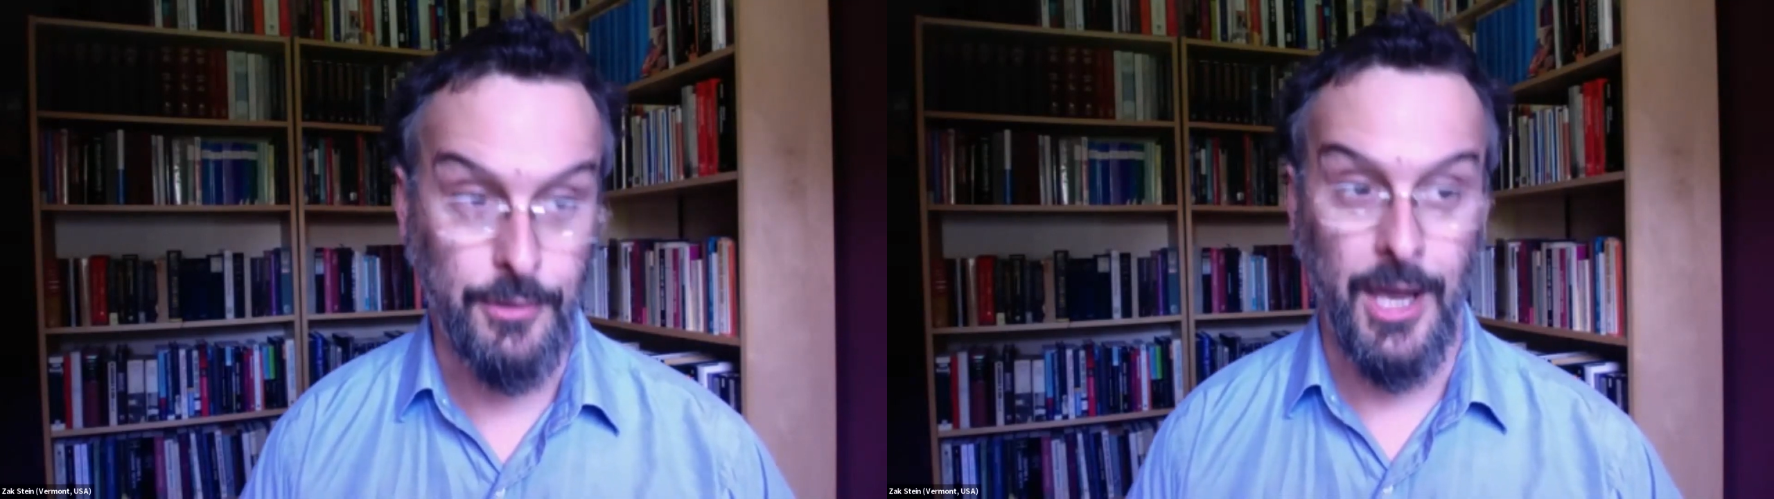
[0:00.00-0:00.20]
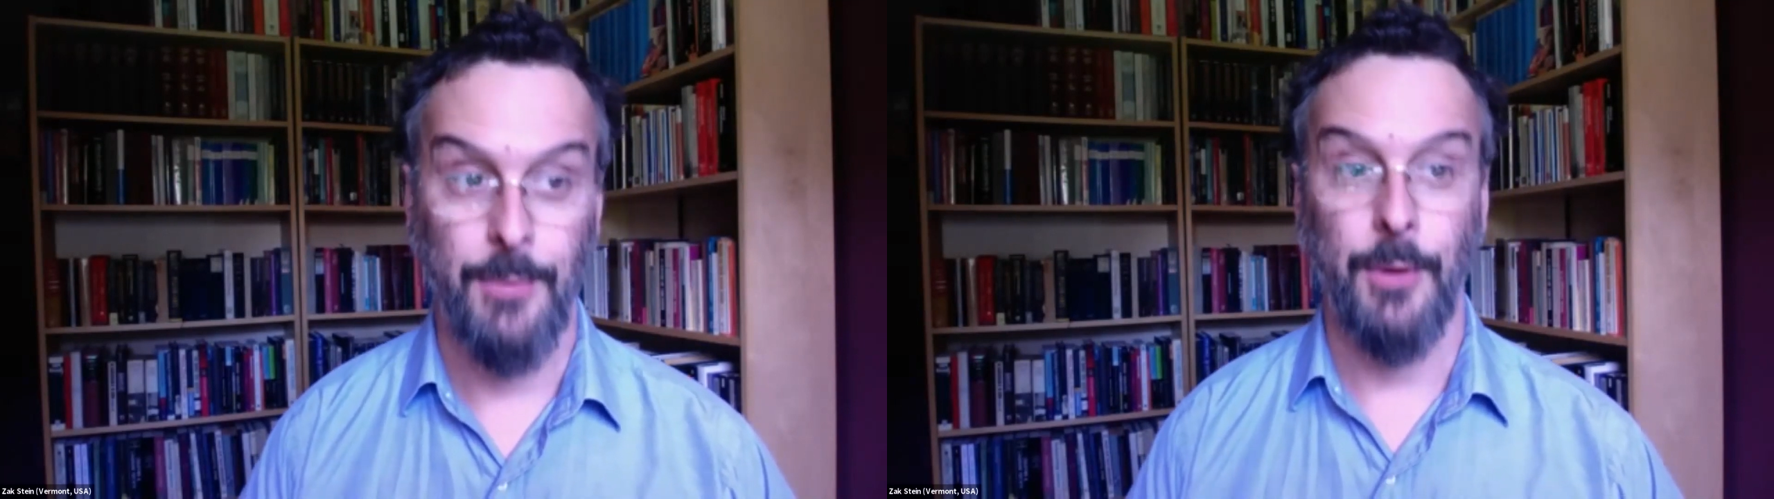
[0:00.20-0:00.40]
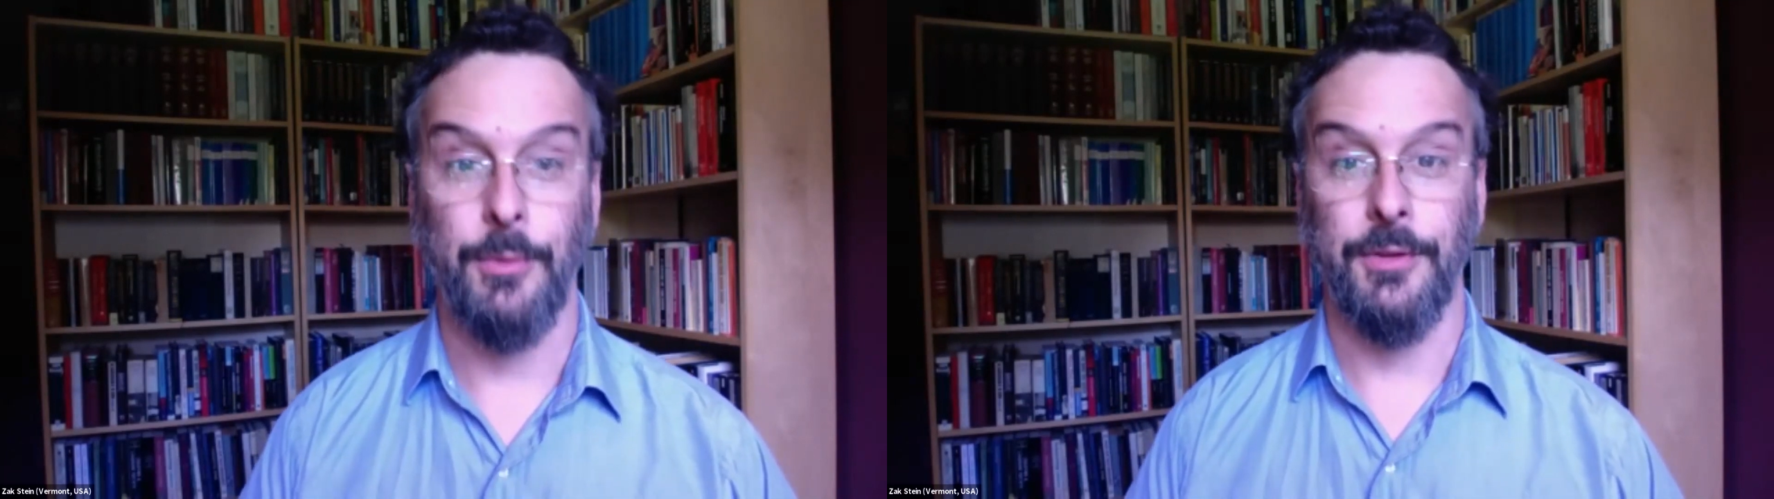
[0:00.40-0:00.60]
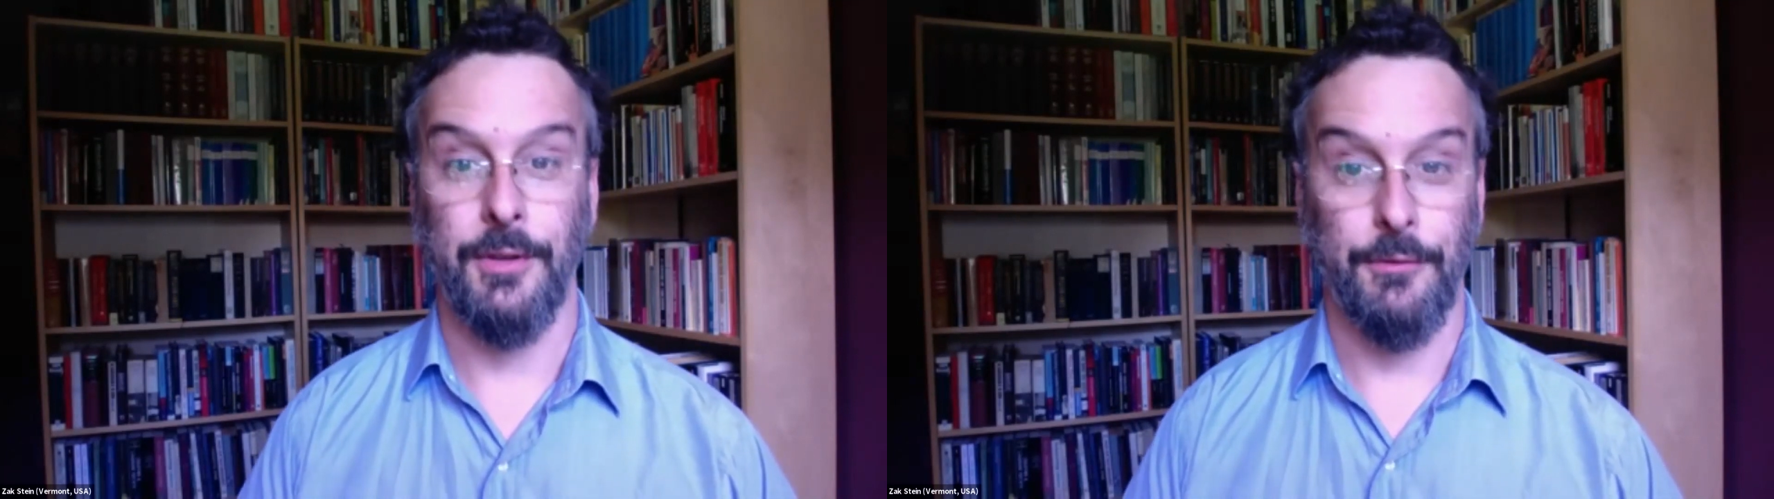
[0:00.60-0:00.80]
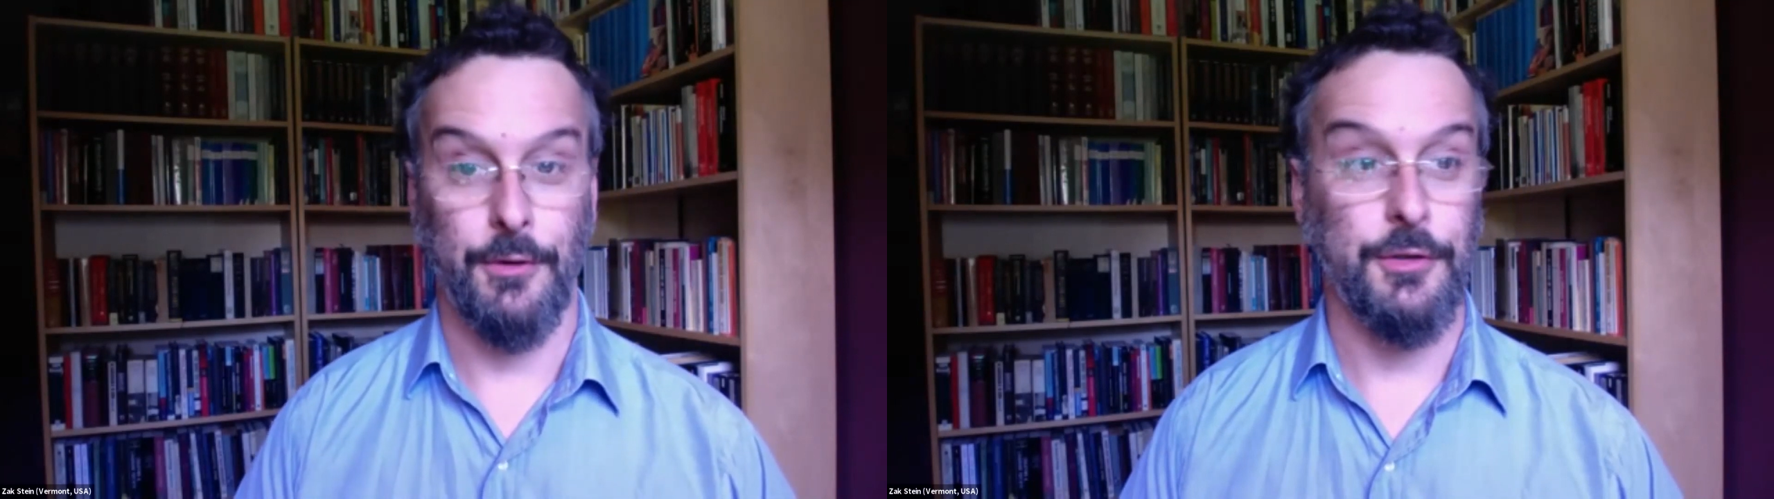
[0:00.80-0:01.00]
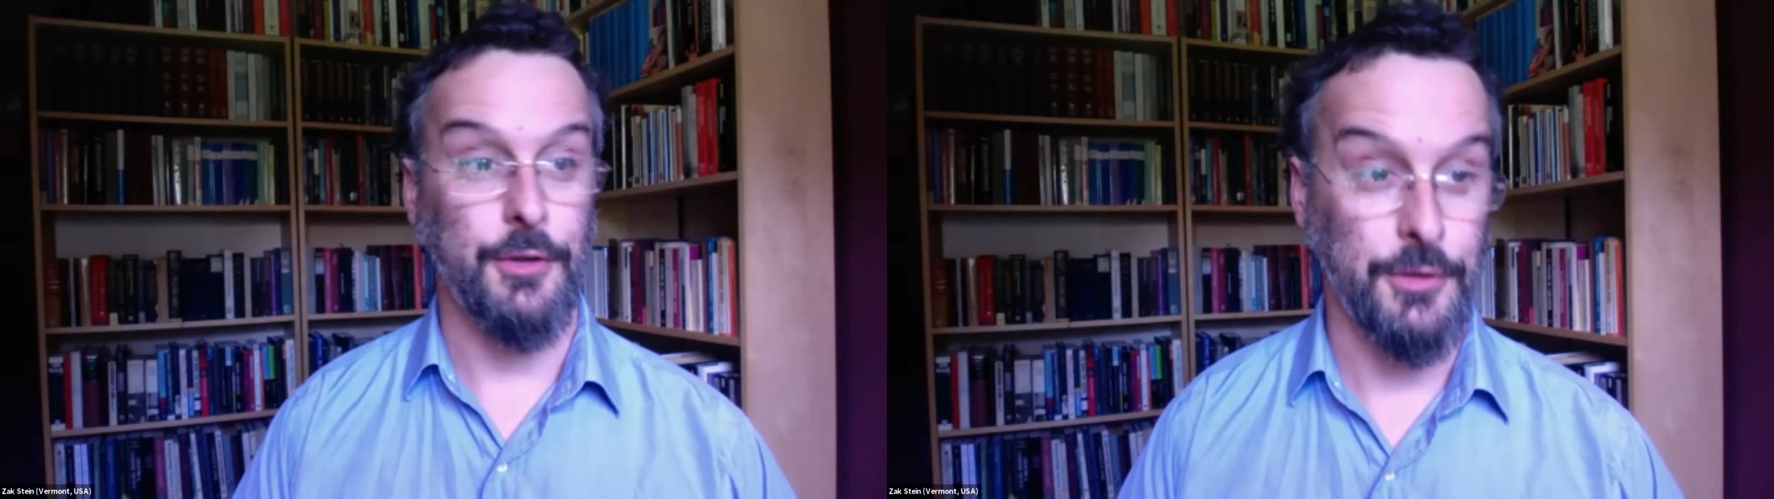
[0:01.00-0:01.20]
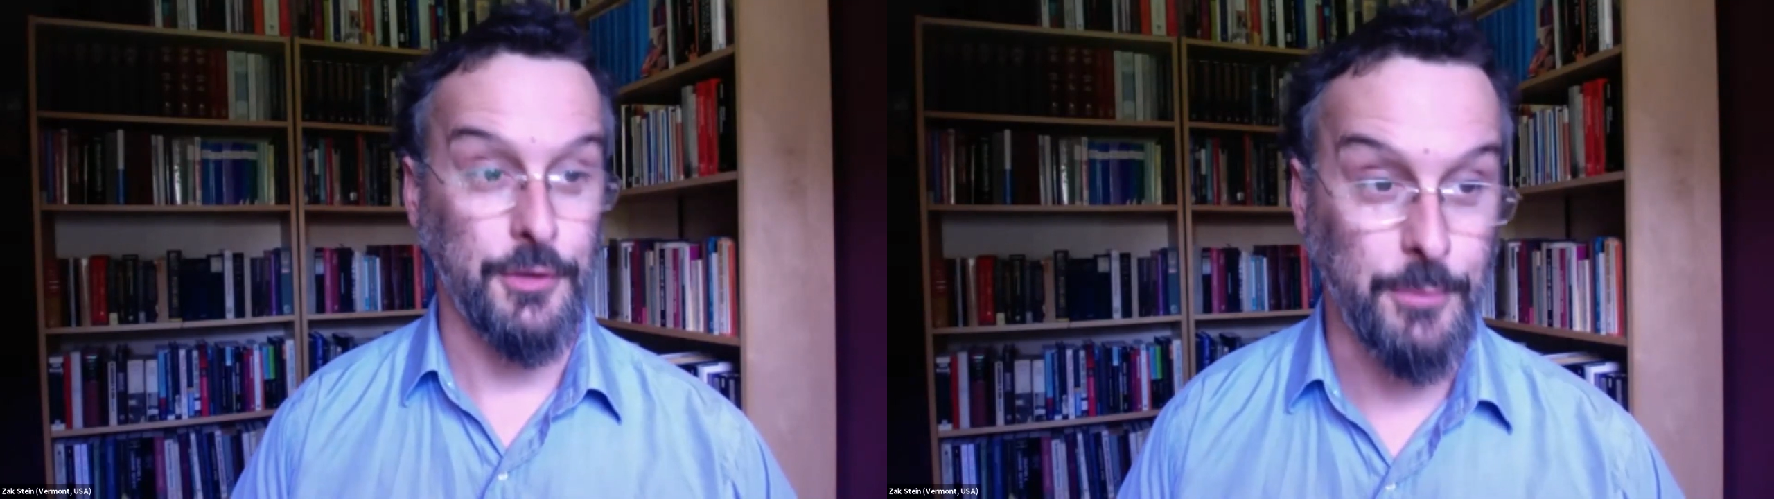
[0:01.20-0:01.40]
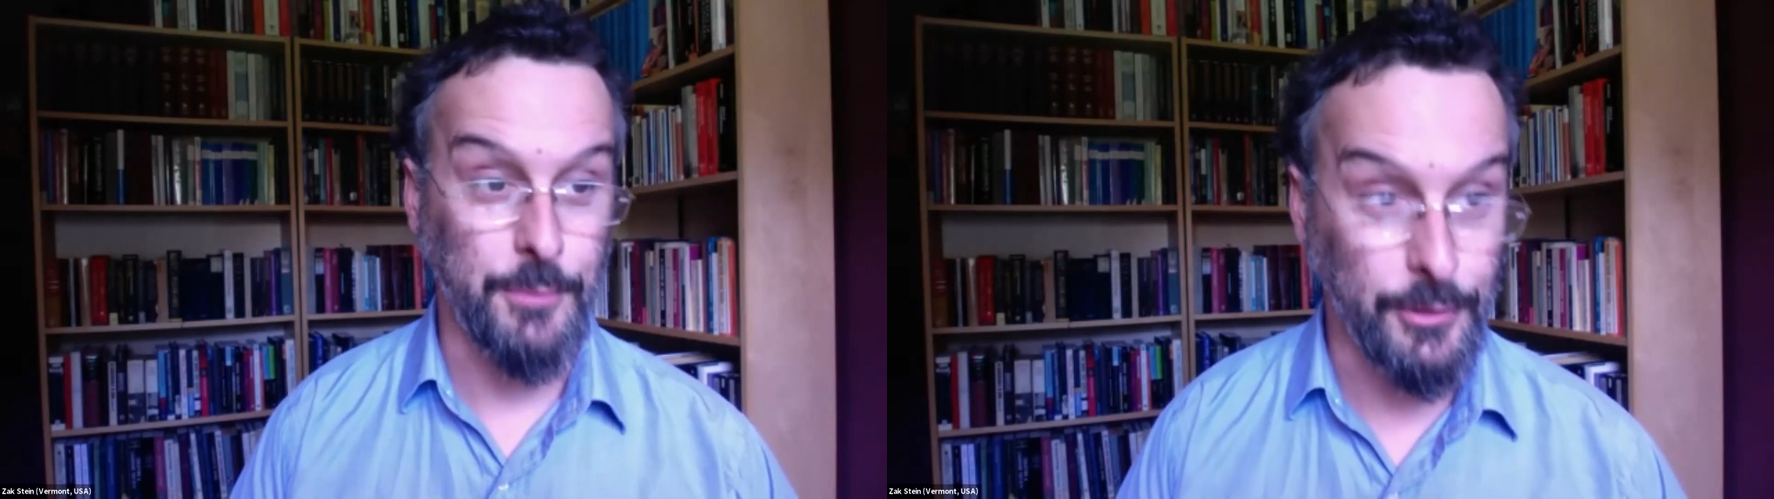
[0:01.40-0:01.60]
came up with the first
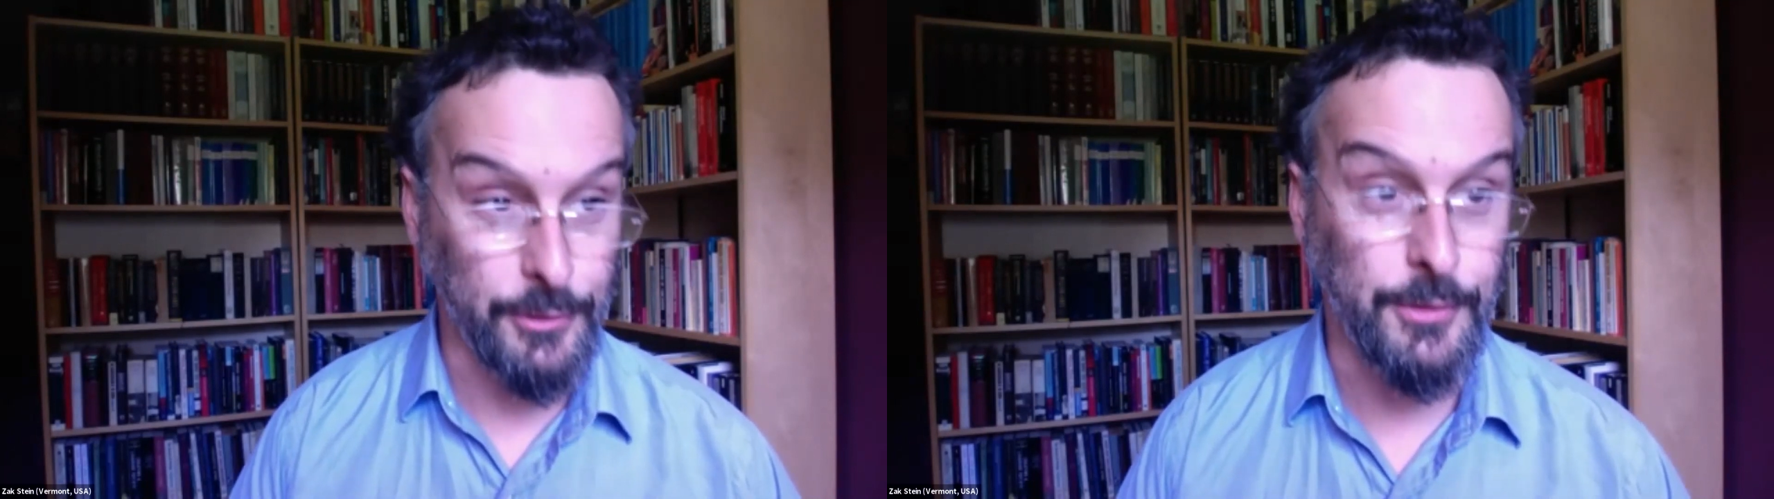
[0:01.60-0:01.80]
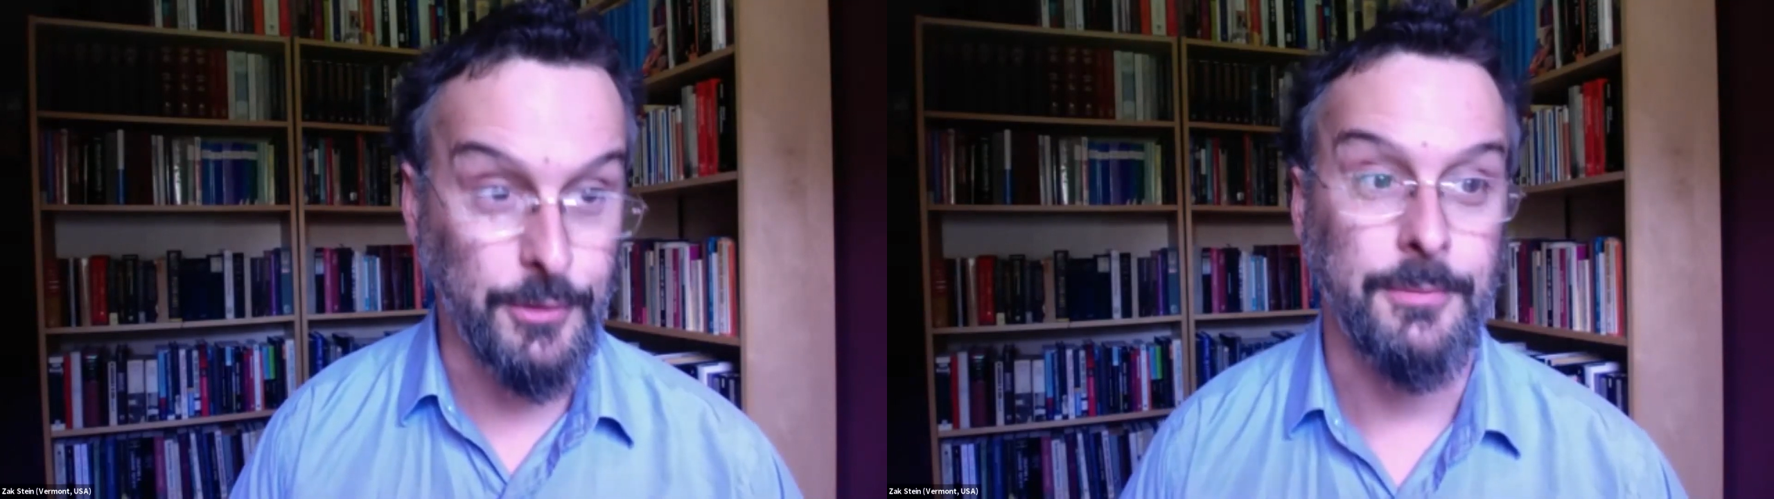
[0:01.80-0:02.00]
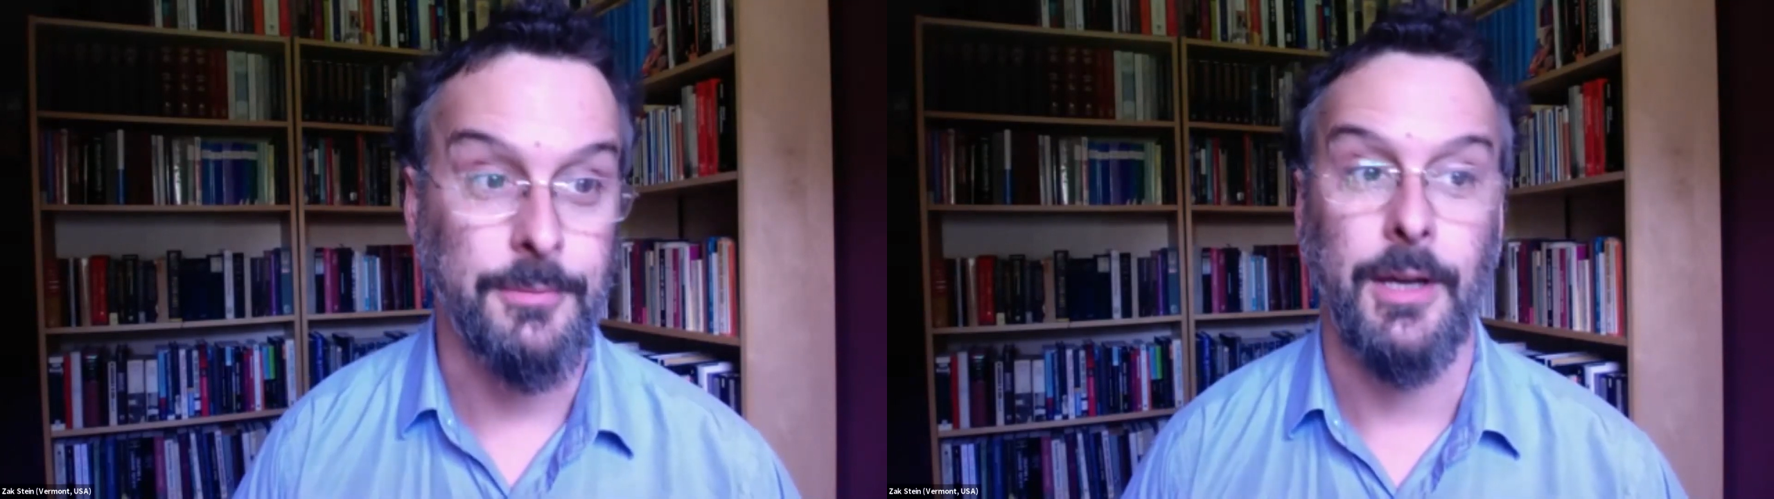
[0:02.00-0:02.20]
notion of Bildung,